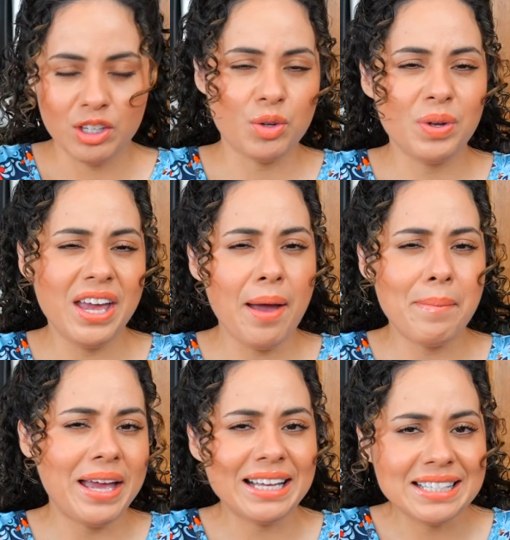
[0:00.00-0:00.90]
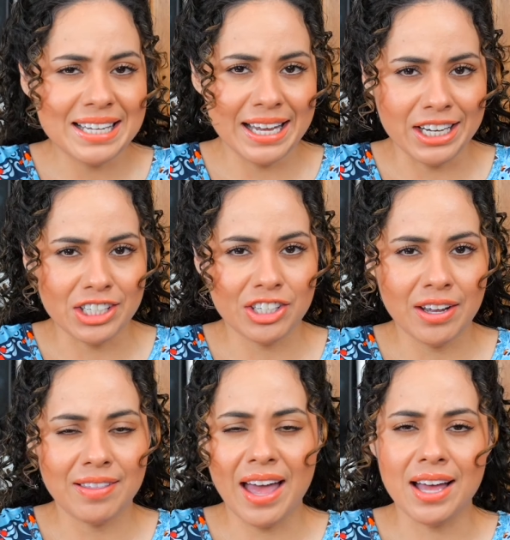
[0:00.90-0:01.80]
So we can't make a
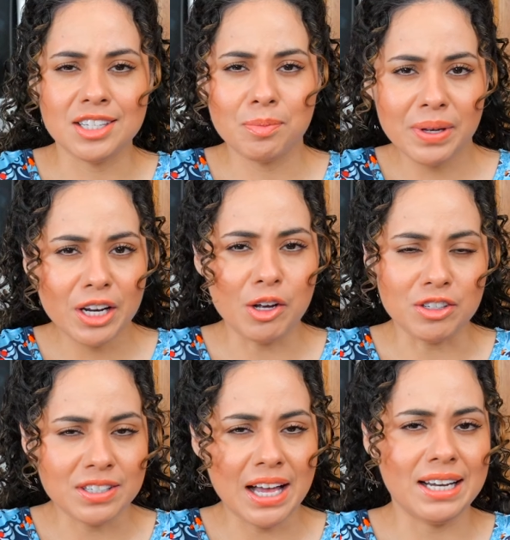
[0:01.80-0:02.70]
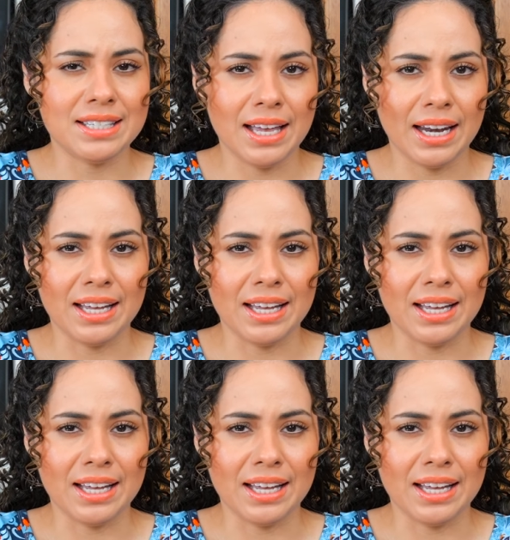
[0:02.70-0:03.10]
dish that has Speedy Gonzales in